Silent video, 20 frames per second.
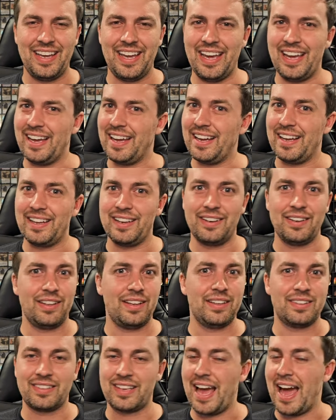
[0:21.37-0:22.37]
And
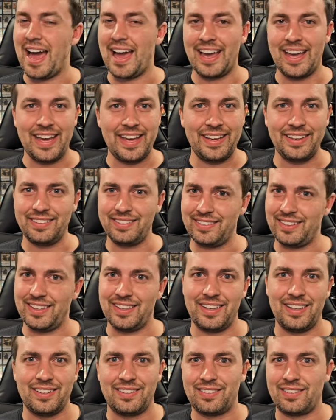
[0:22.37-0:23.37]
it's got haste, and
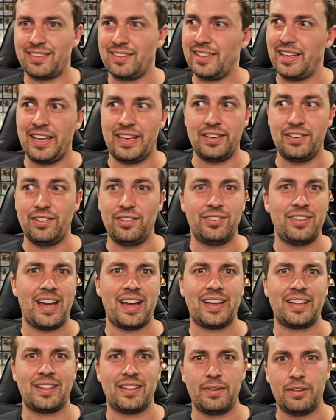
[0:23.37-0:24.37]
this, and you
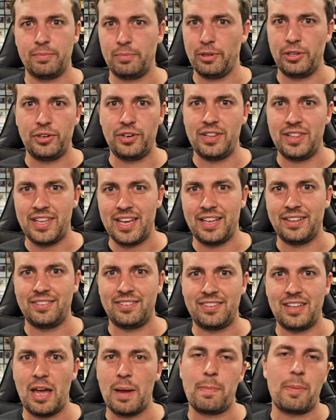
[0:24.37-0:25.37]
sack the balloon in the end
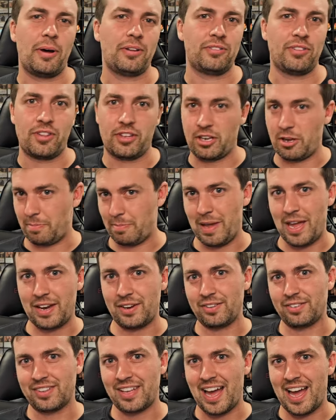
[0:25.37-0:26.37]
step. Also, the
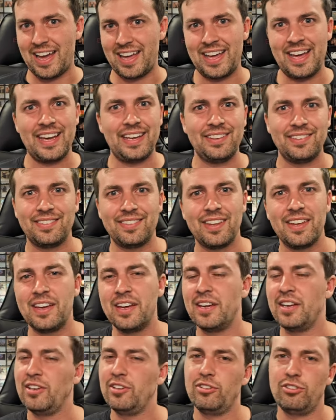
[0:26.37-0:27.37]
commander's got haste.
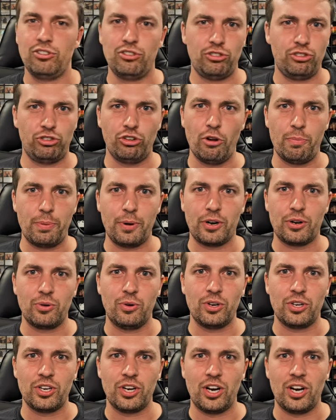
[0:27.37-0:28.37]
Super
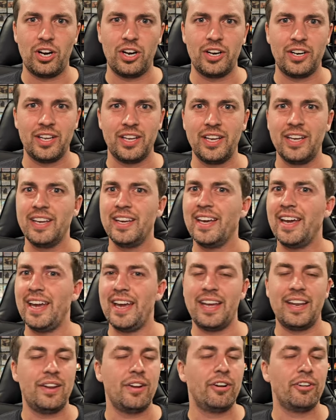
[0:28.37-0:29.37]
cool card,
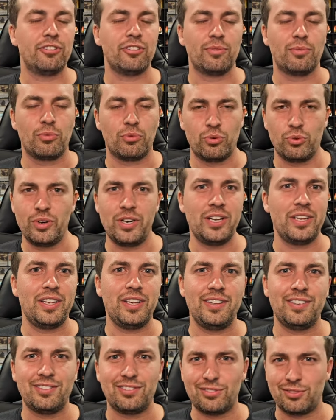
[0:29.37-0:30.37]
and there are some
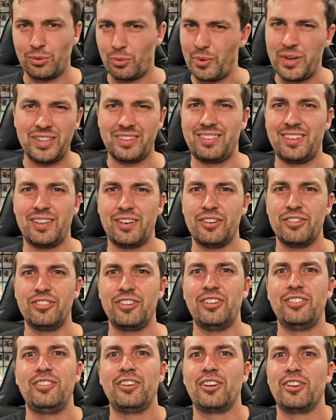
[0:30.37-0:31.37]
really sweet
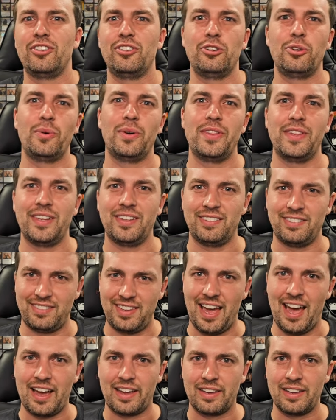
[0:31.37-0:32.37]
synergies you can do in this
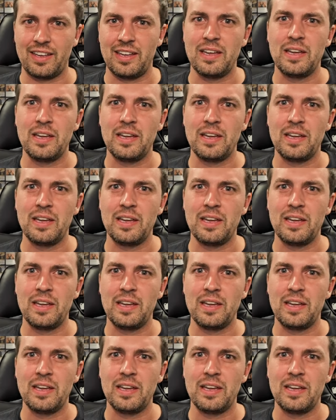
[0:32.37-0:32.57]
deck.